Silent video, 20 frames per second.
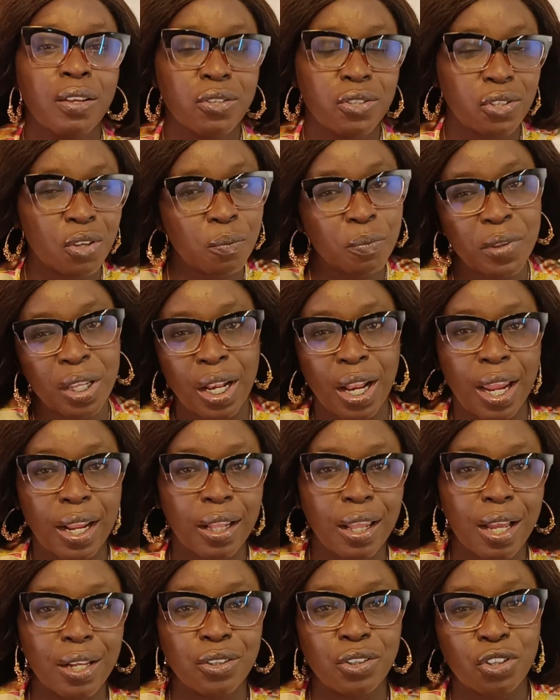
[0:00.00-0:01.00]
something
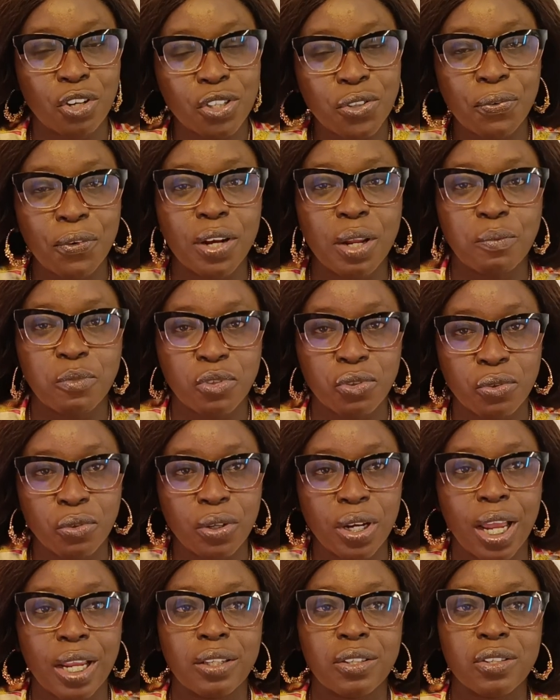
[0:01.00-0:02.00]
like that, just for them to
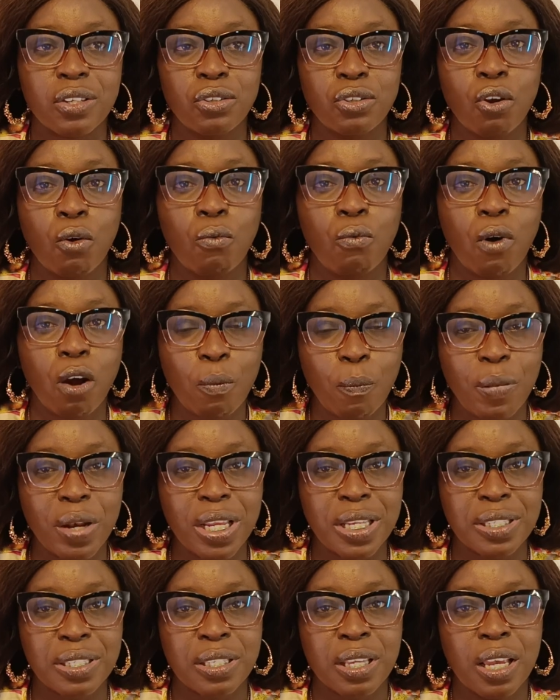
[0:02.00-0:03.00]
know that your
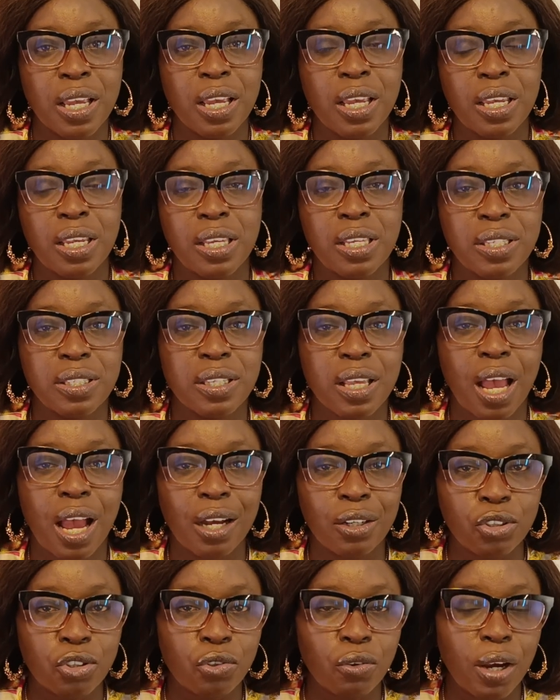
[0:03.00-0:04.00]
workplace is
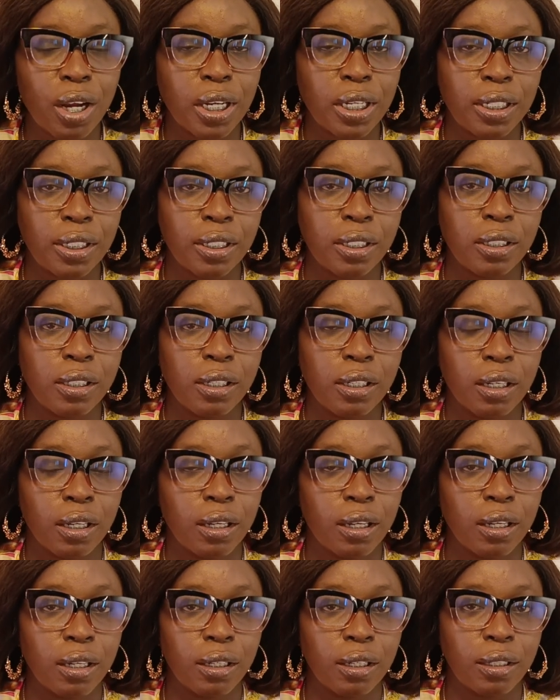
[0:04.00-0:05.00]
actually
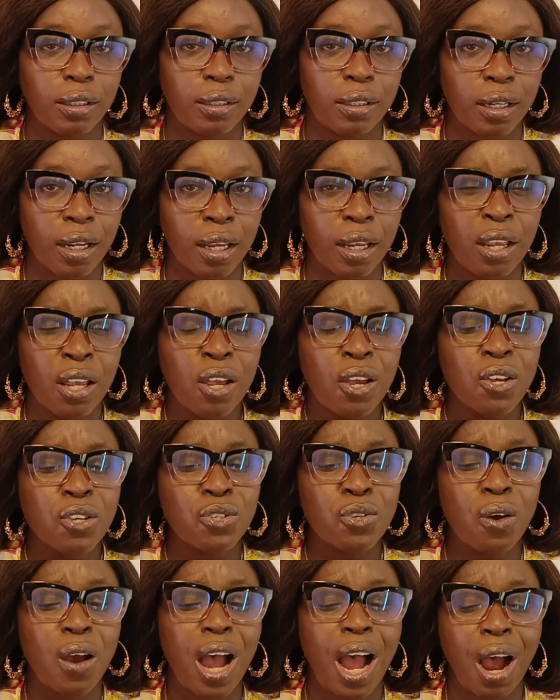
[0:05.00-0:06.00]
there.
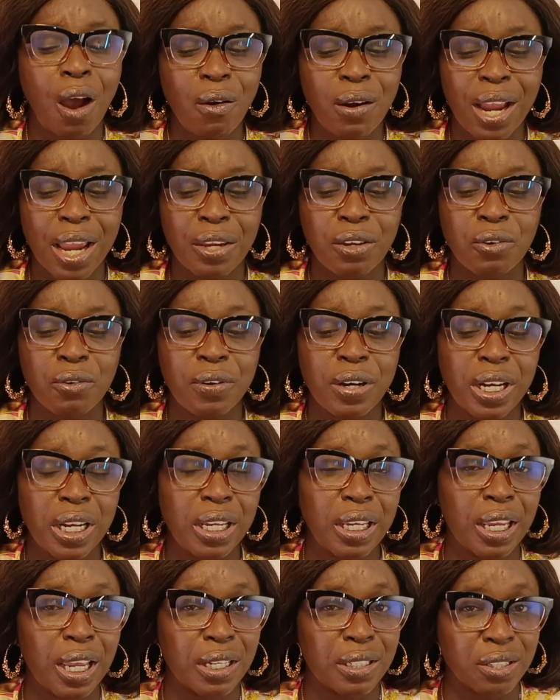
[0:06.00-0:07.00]
So how can you
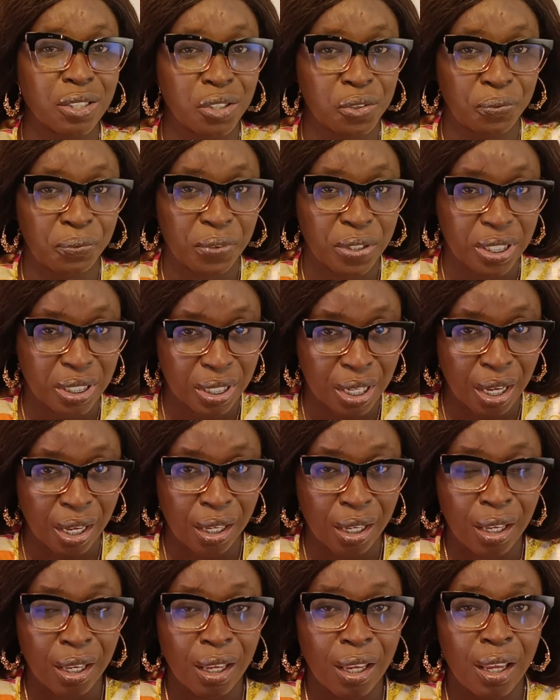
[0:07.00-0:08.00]
really get this
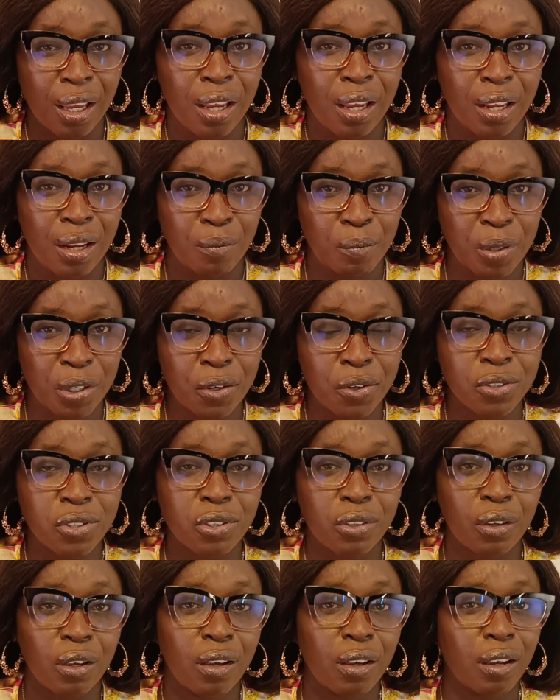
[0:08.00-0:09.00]
visa?
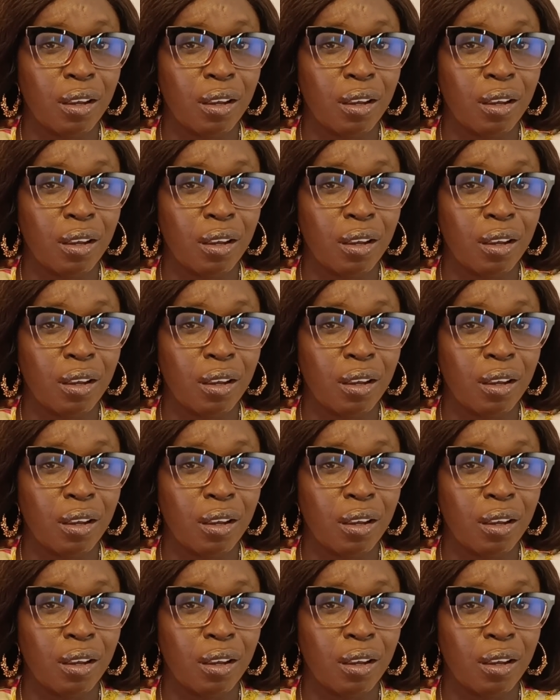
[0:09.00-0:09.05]
Because